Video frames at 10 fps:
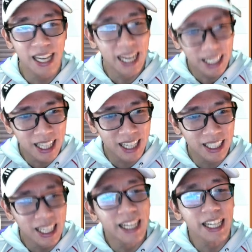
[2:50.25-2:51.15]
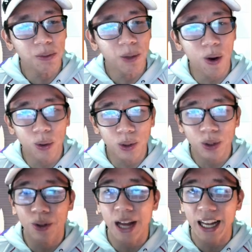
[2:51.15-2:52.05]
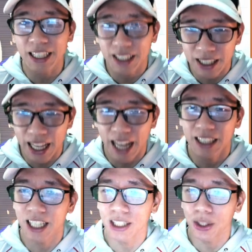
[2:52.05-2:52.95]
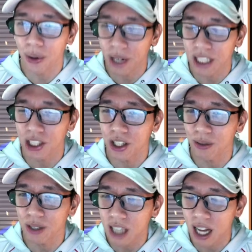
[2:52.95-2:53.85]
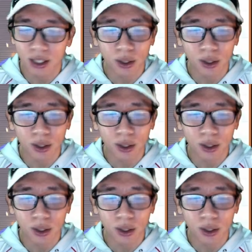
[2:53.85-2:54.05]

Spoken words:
And then, it will also extend the duration of sun.